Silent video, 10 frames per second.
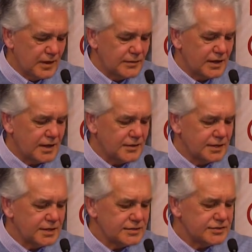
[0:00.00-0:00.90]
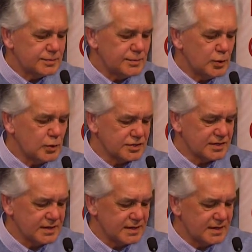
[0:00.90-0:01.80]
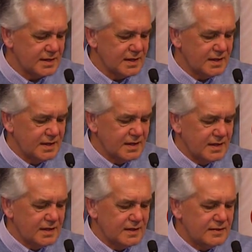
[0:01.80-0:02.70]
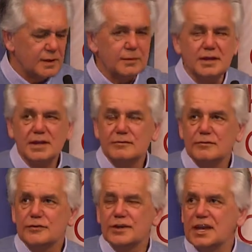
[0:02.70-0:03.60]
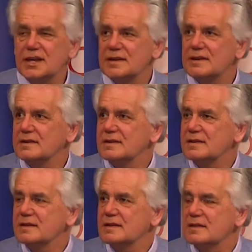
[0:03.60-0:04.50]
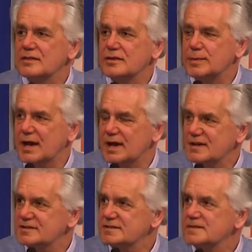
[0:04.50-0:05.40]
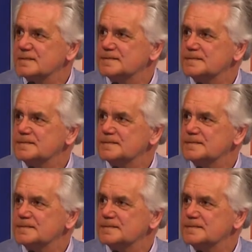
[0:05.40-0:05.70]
then I think it's important that we never forget the past.